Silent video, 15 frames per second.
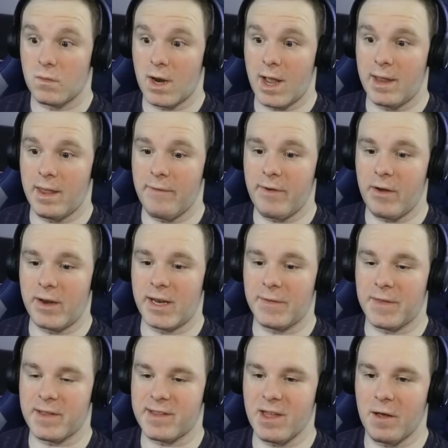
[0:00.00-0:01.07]
I love how he did
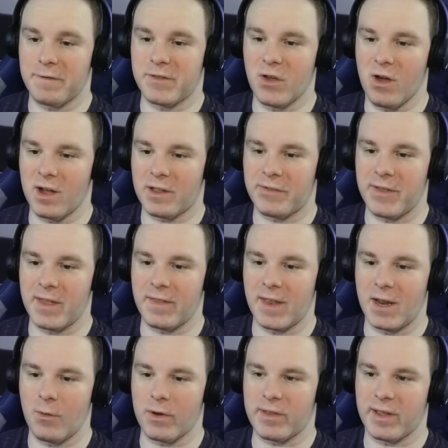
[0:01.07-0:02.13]
the self-talk thing that
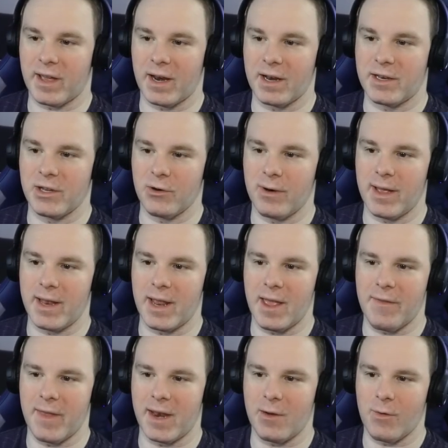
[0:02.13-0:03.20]
he wasn't gonna do it,
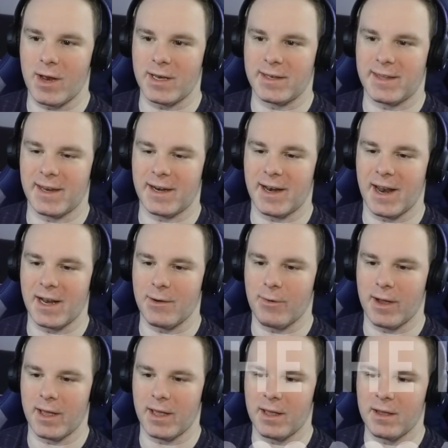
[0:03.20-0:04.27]
and then he went and did it
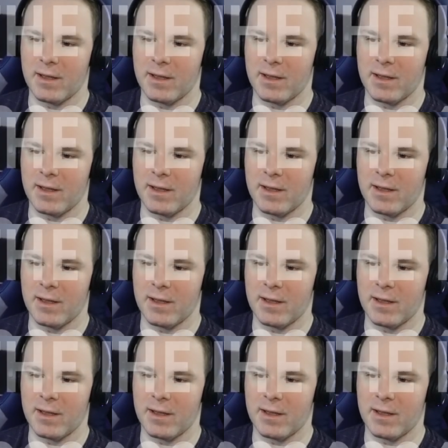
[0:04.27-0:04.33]
anyway.